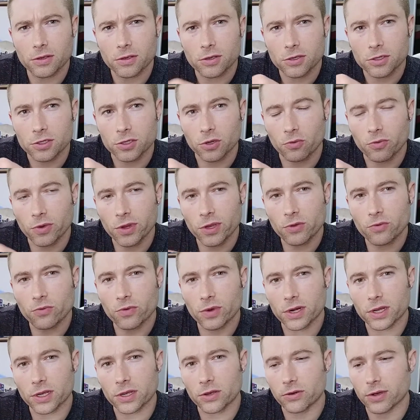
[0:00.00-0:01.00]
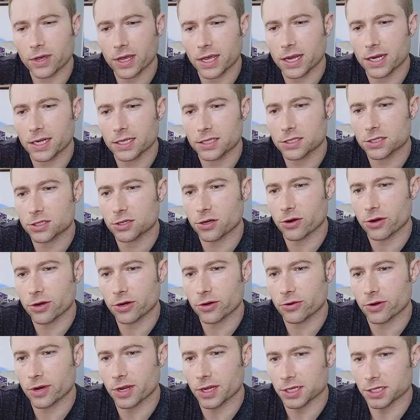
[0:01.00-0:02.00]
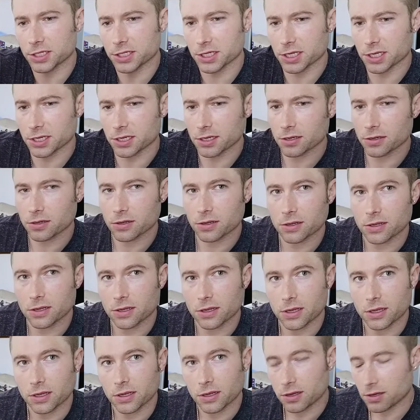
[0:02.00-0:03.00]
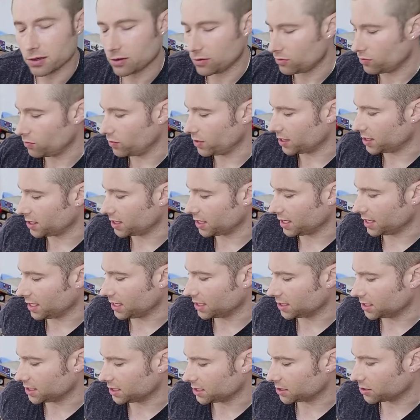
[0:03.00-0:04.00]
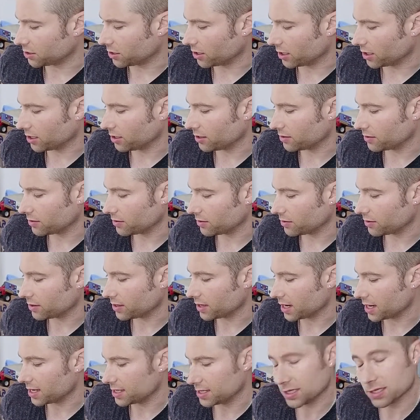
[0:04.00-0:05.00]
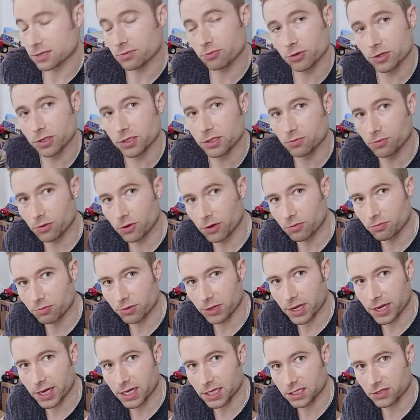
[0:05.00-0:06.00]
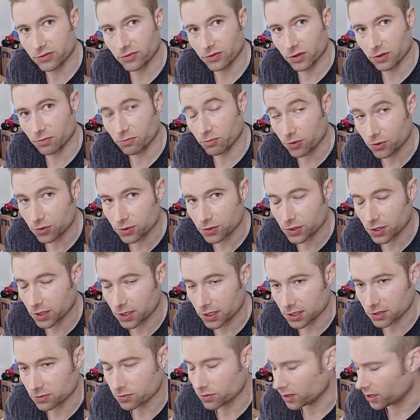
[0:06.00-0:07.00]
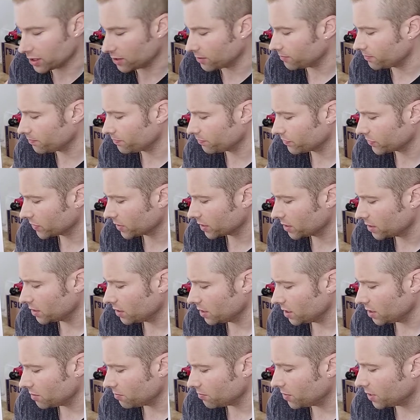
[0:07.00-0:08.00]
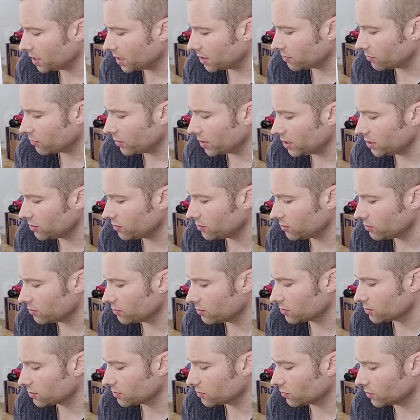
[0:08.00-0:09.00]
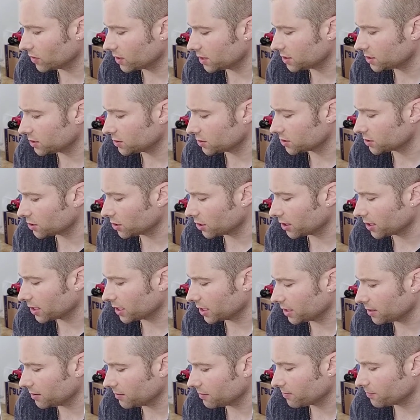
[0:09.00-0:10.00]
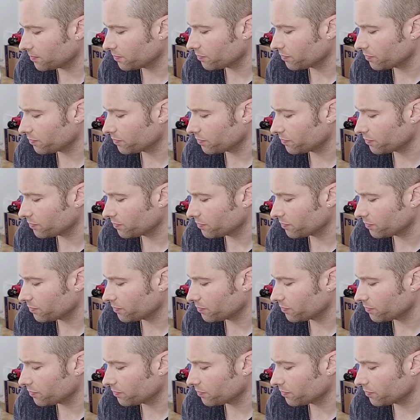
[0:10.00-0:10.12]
So when you want to go ahead and start your engine with the Easy Start, and this principle applies for the pull start as well, but when you want to start it